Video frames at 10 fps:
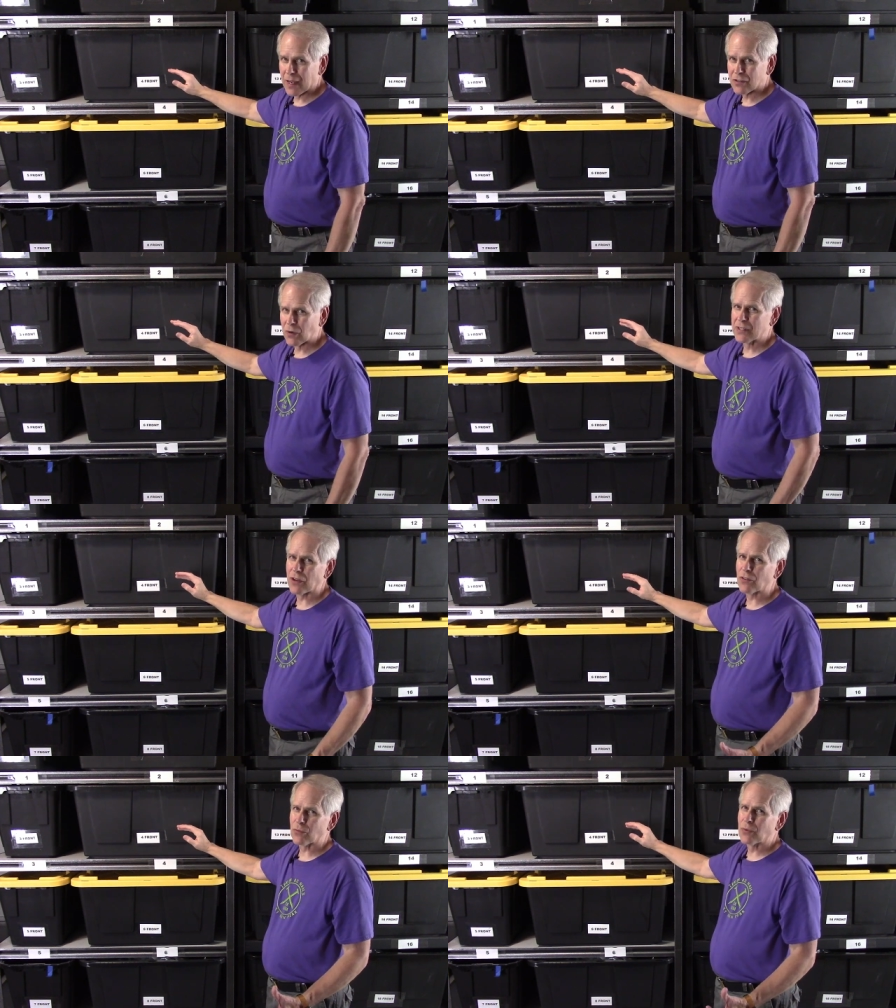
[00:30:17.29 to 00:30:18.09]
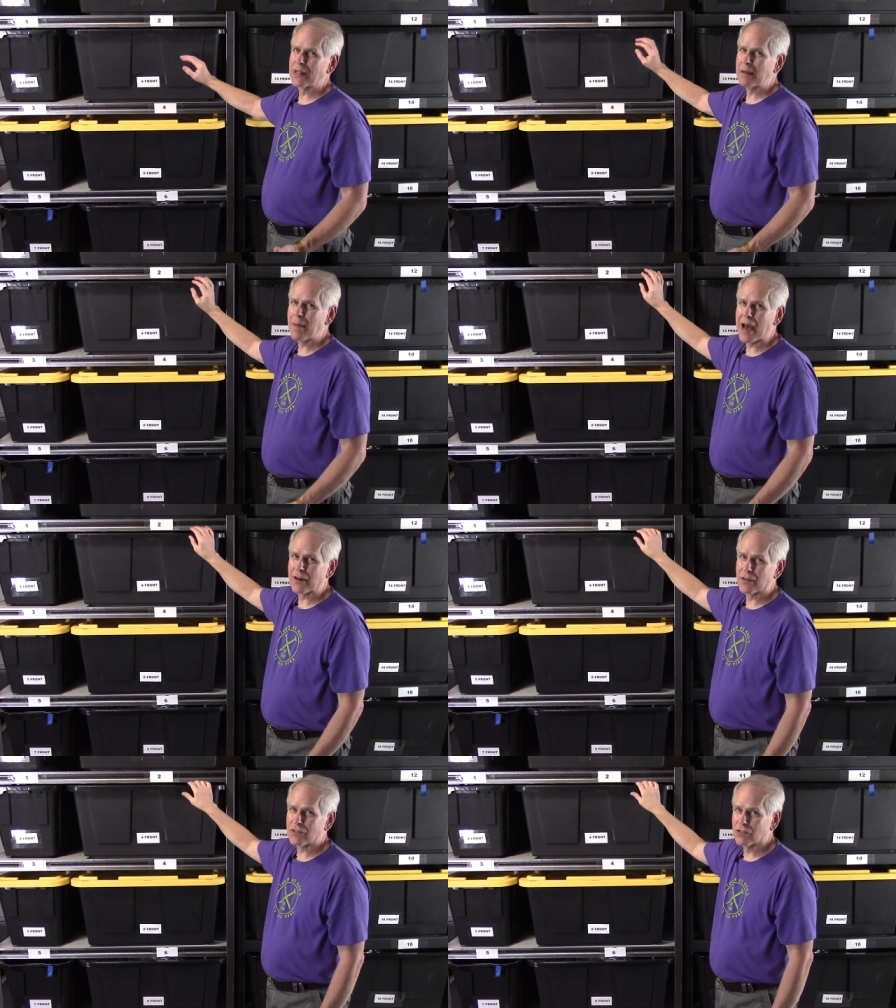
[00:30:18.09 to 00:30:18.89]
So it doesn't really
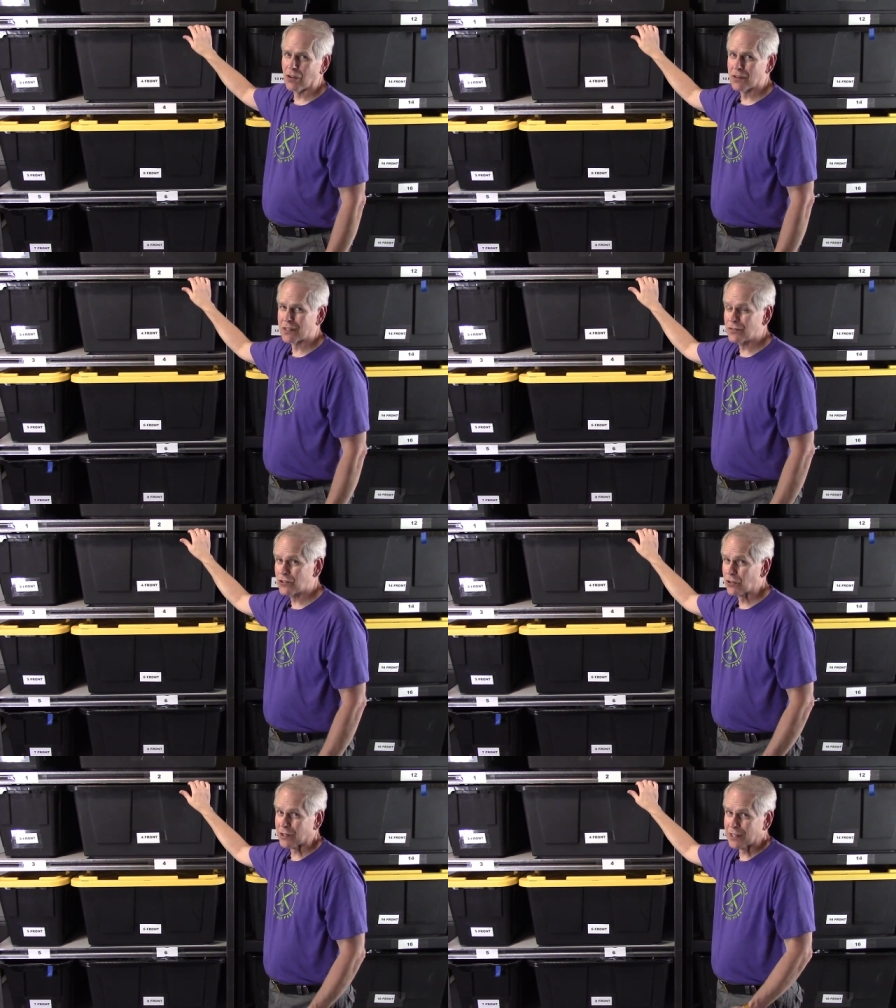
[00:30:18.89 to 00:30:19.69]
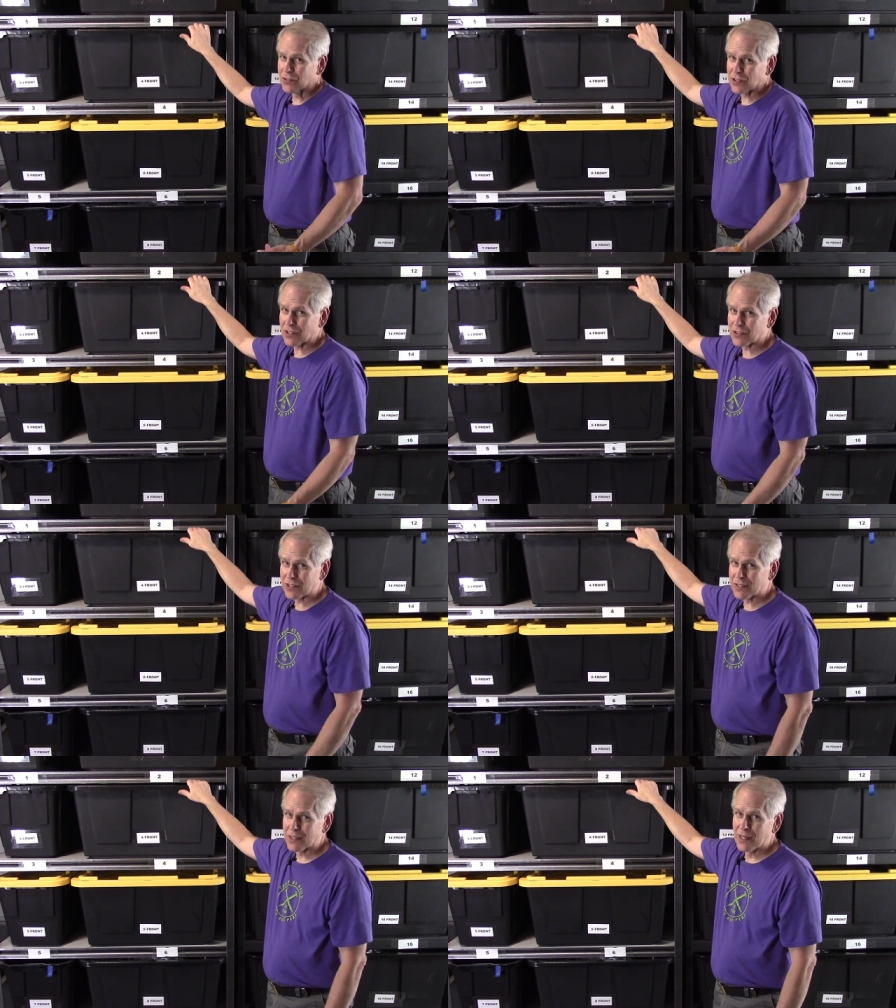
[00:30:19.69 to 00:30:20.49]
matter as long as you're
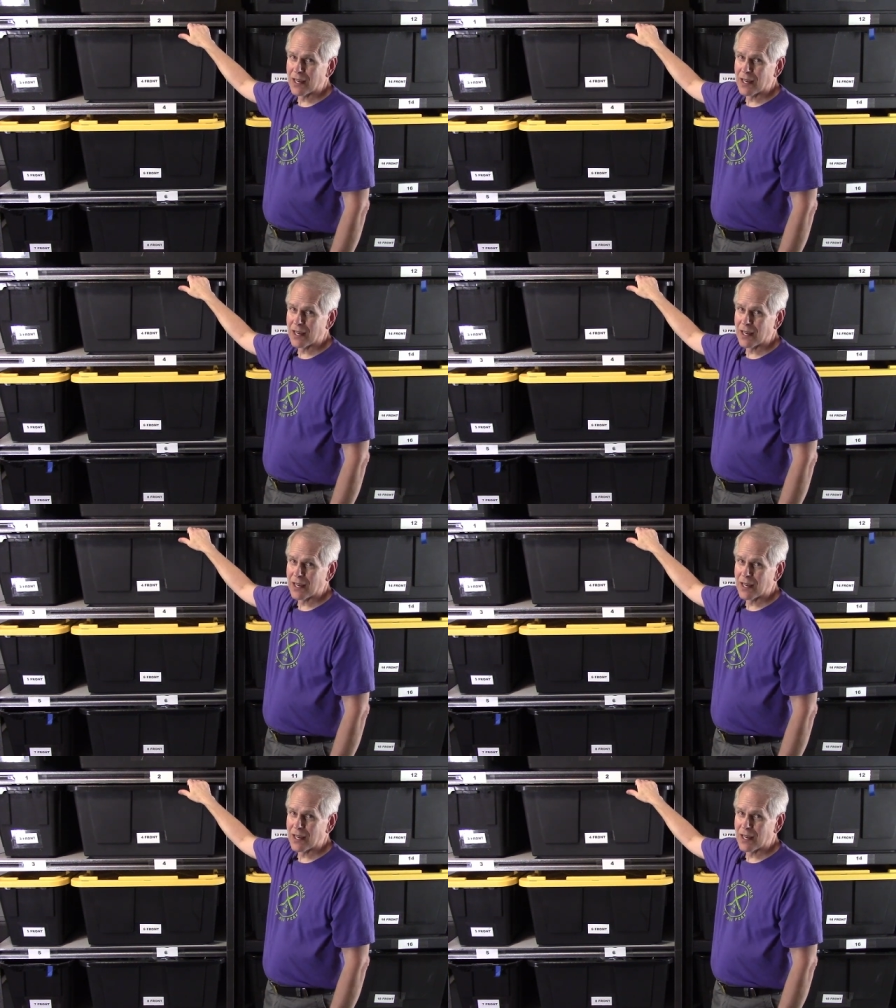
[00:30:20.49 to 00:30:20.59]
consistent